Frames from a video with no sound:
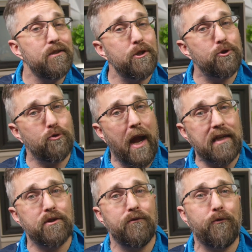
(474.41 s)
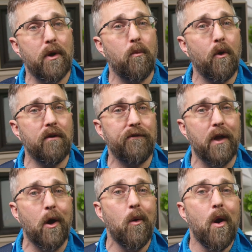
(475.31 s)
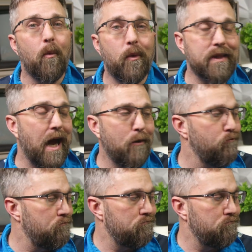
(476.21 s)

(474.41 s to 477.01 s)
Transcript: distraction-free workflow without